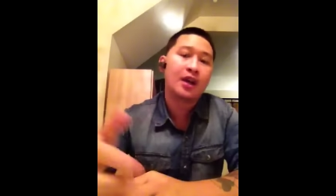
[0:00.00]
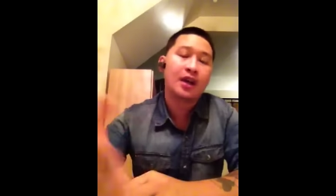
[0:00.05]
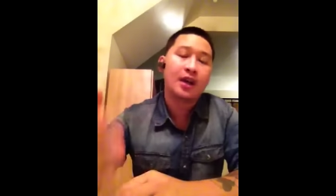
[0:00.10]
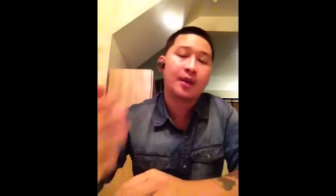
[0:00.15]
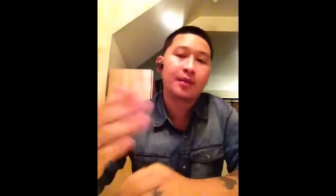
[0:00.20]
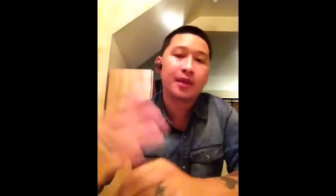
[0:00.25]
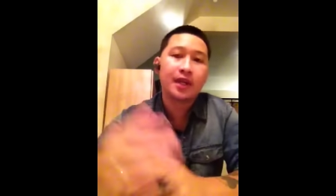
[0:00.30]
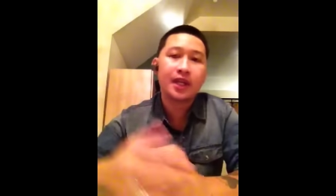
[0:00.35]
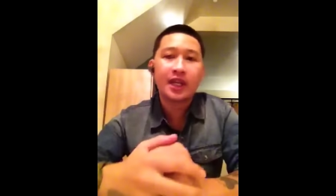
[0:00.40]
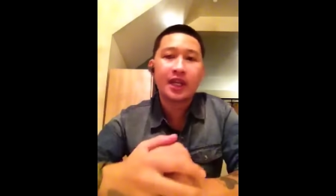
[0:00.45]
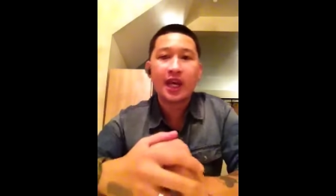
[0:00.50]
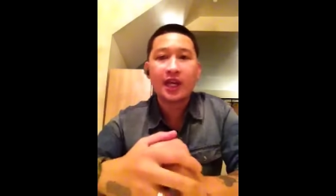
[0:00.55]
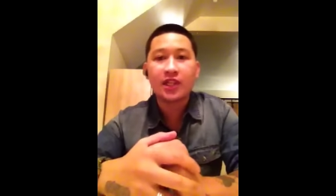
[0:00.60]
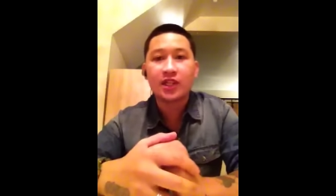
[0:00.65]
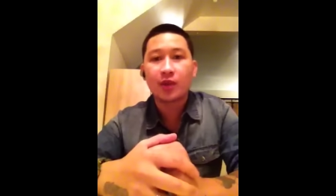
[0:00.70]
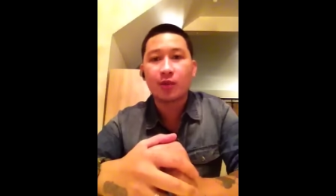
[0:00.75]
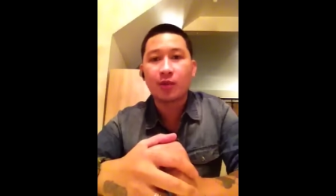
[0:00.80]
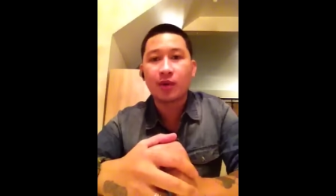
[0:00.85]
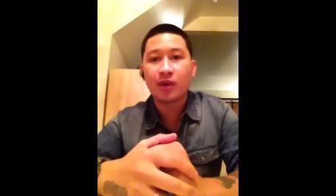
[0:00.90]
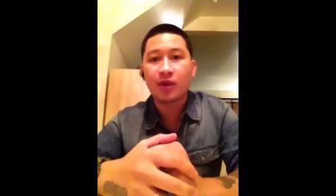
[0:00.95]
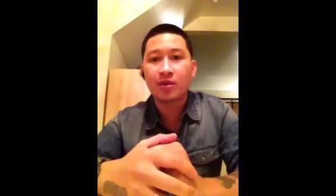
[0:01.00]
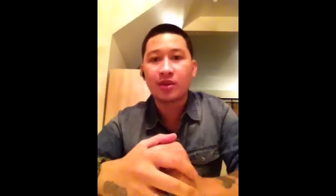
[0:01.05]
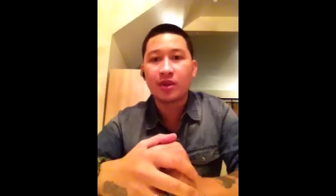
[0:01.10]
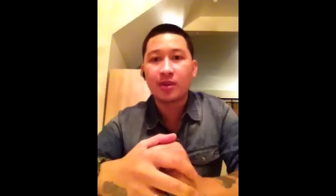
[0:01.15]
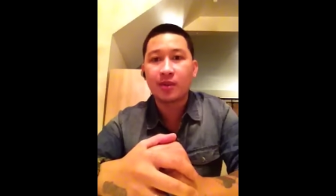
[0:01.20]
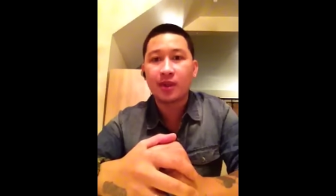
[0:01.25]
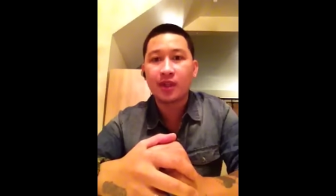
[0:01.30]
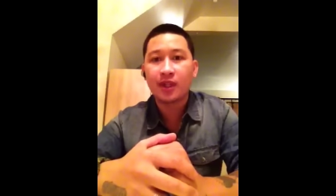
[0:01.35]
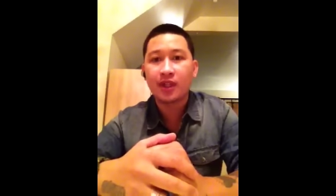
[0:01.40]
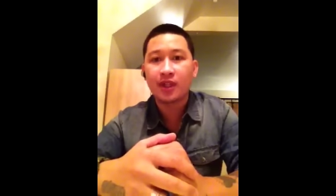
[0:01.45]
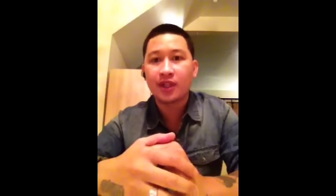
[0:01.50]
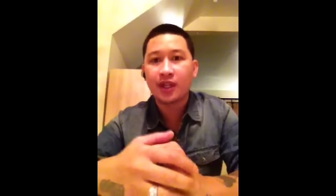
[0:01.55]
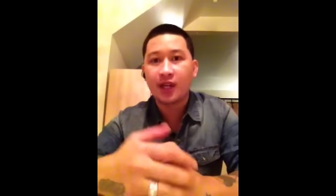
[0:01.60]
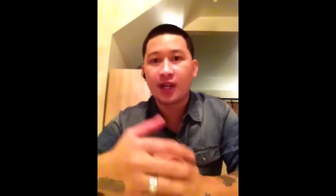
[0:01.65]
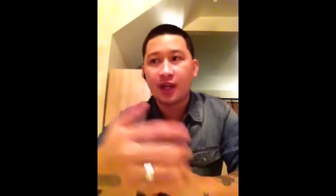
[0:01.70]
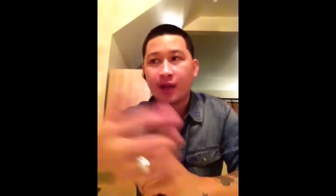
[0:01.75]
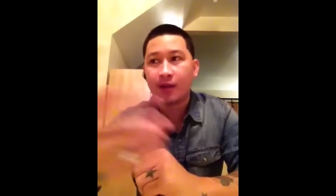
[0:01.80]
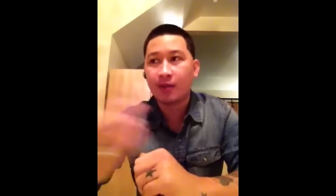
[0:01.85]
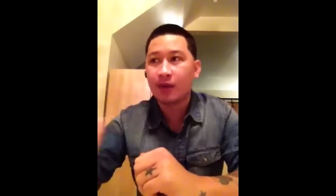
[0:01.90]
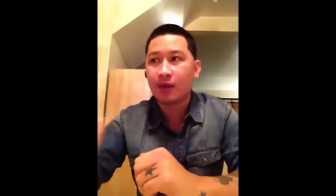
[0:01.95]
going to catch up with him some other
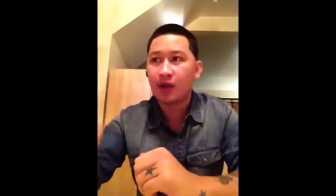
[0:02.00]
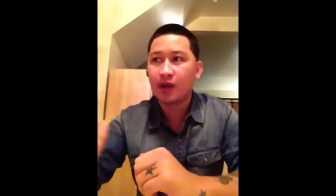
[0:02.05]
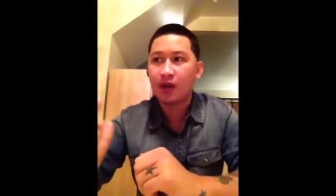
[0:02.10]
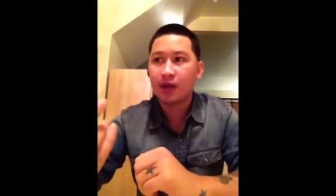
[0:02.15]
time